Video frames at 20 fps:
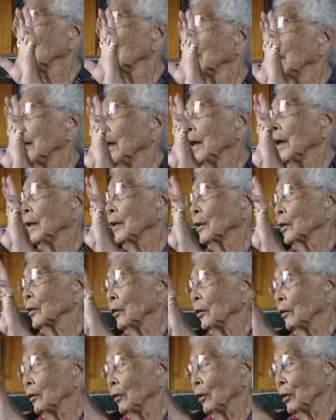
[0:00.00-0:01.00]
they had
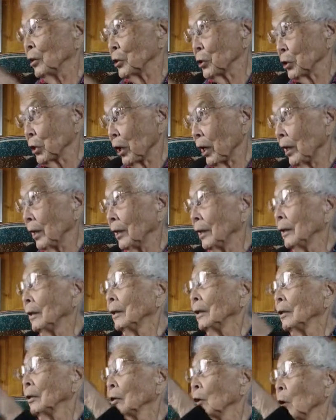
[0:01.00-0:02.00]
a jail,
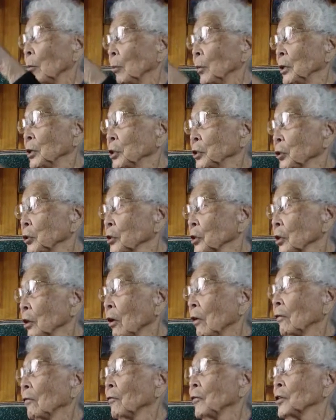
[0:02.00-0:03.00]
commissioner's
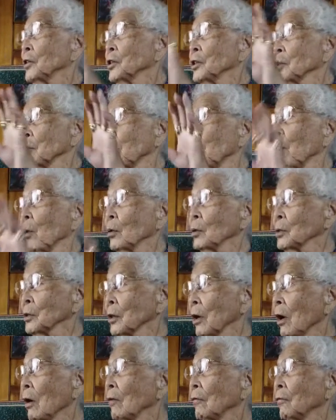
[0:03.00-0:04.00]
office, the post
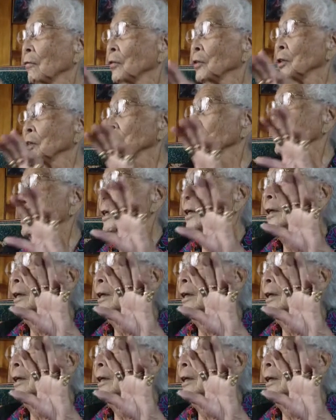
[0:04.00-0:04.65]
office,